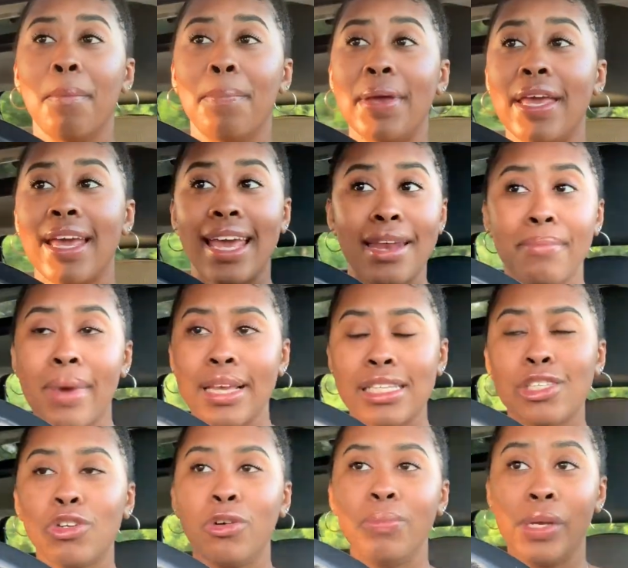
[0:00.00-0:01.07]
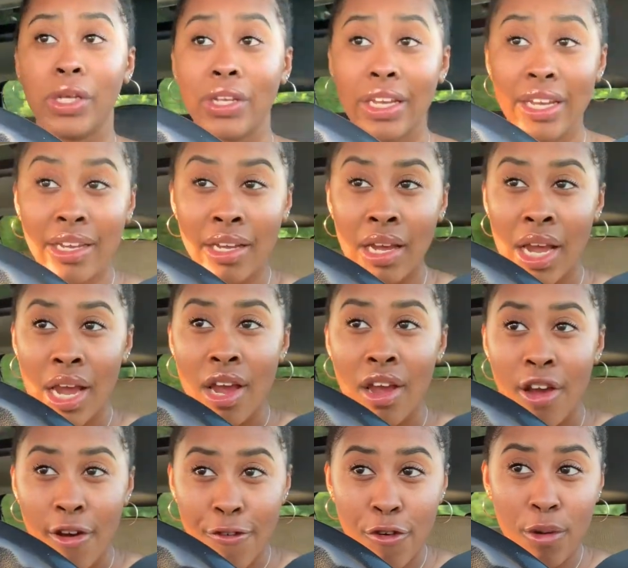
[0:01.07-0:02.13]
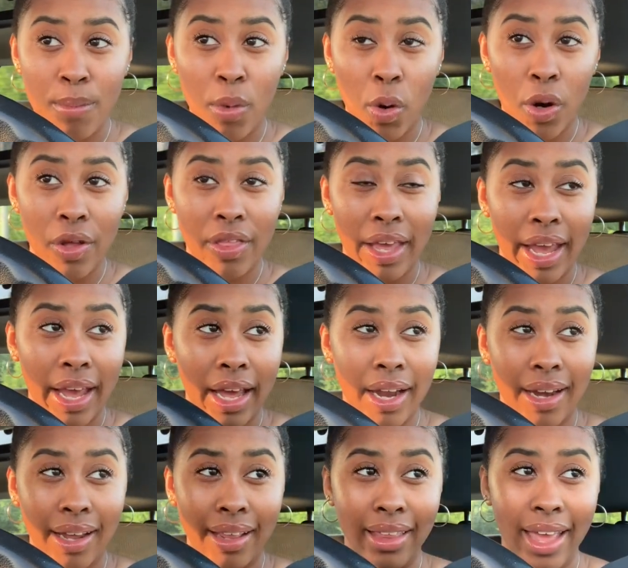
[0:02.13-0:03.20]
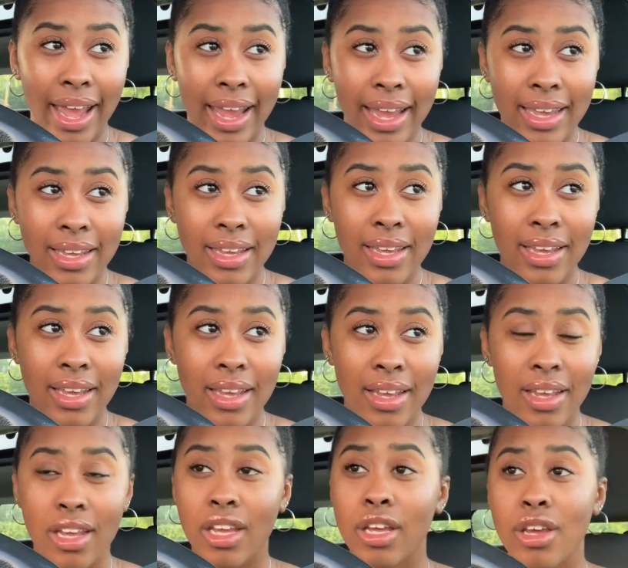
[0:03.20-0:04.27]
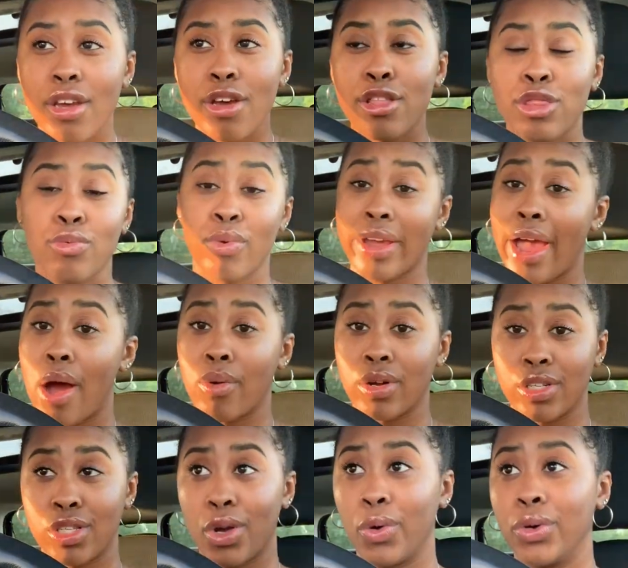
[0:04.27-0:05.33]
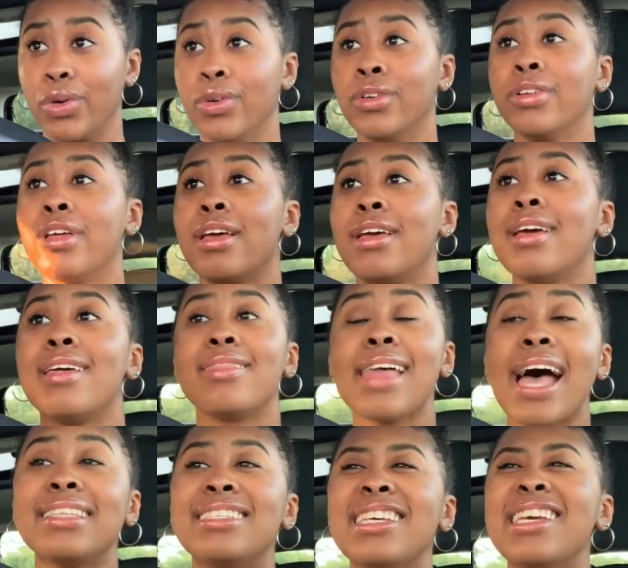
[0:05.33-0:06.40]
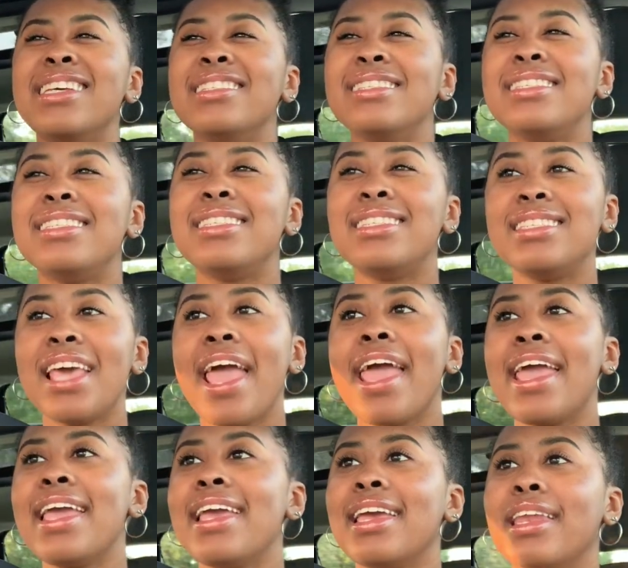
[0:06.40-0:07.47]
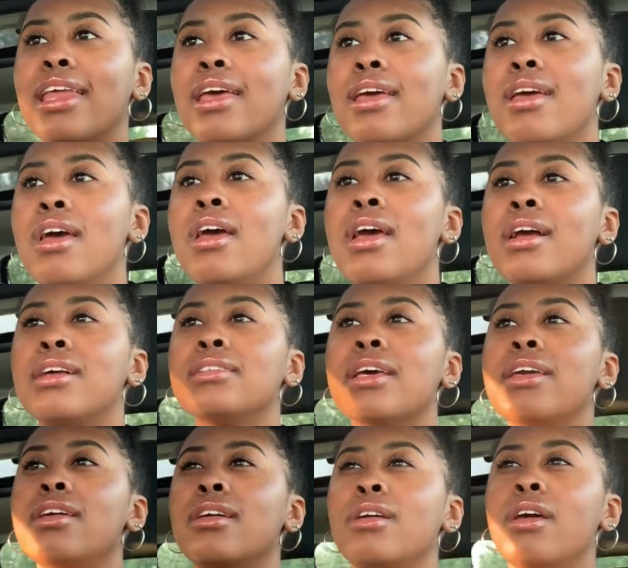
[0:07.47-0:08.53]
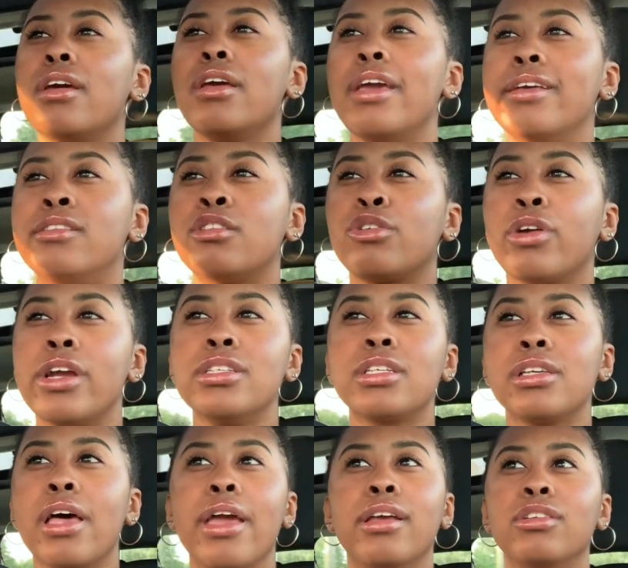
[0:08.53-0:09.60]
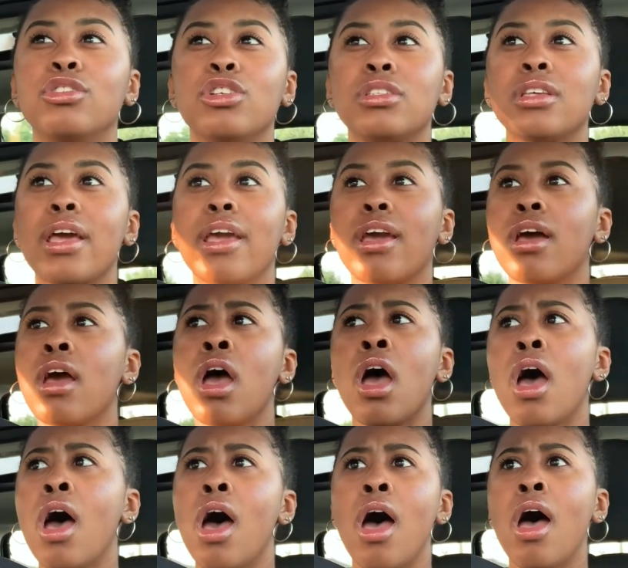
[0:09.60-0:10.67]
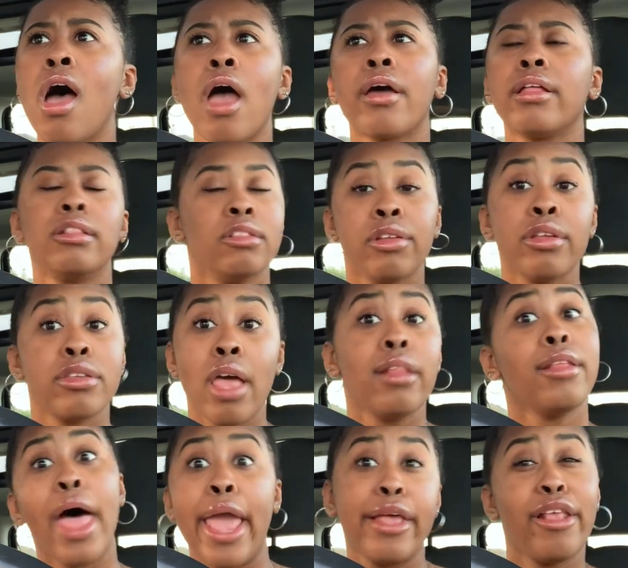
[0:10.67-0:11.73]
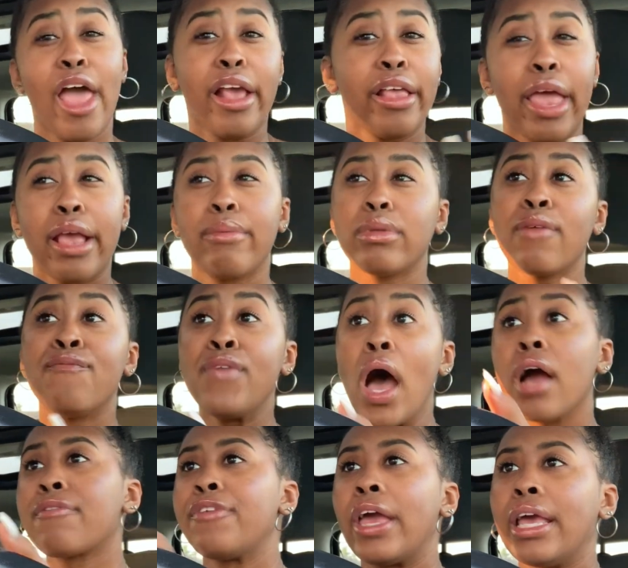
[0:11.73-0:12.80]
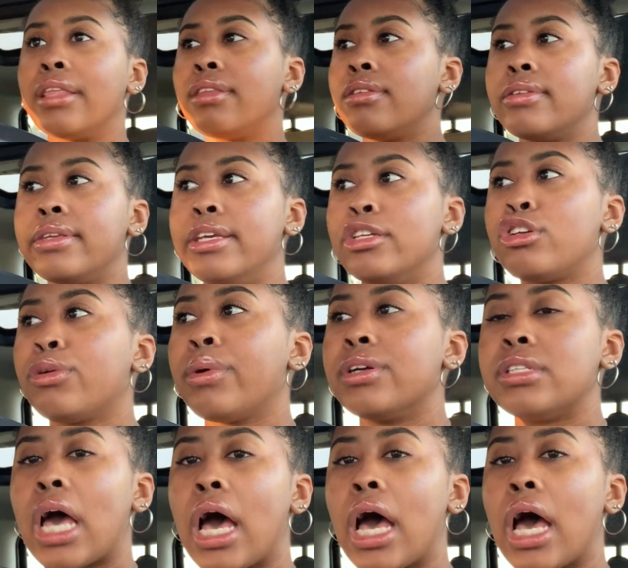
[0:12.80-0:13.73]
be in my school building for more than like three hours total. That's insane. Cause like it's crazy. Like just like like like like with the bug babe. Get your words